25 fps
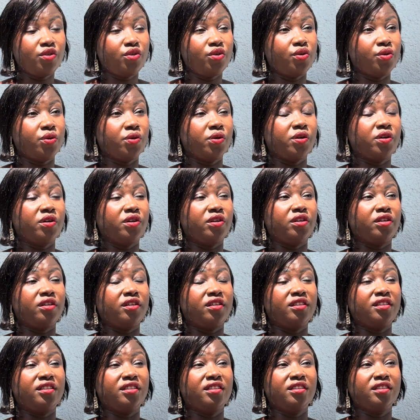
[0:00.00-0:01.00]

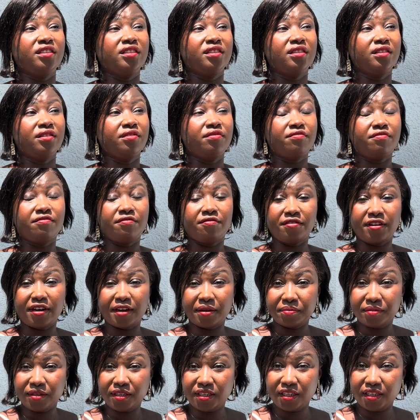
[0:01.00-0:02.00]
your
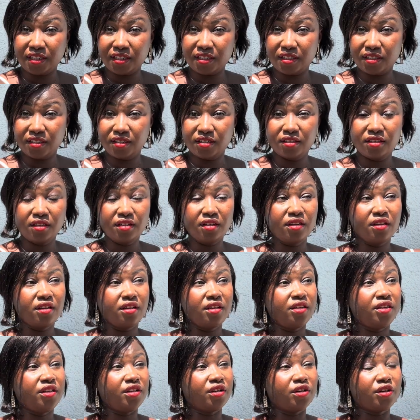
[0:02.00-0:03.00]
family,
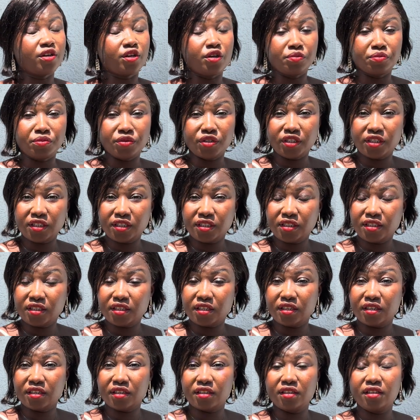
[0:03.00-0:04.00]
your
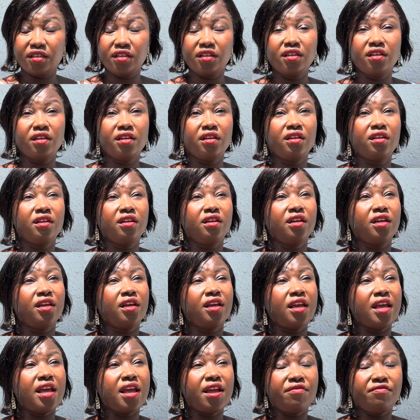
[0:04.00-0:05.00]
community,
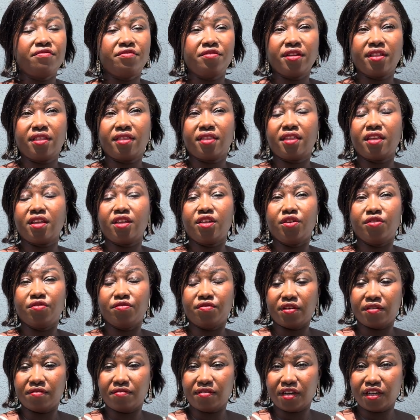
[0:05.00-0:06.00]
everything you've
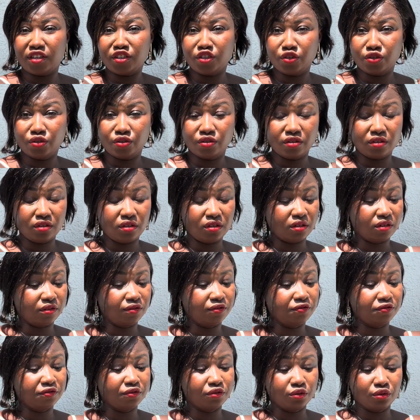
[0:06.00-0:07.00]
ever known, your
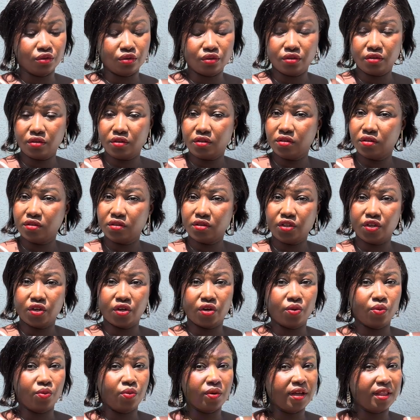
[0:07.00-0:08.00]
food,
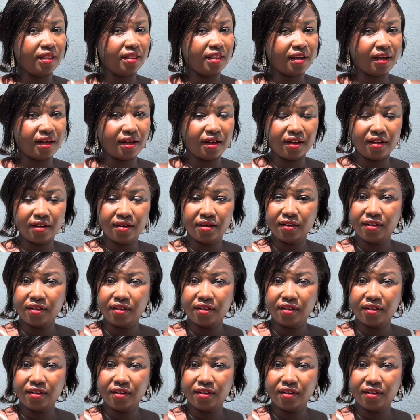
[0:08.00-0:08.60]
your weather,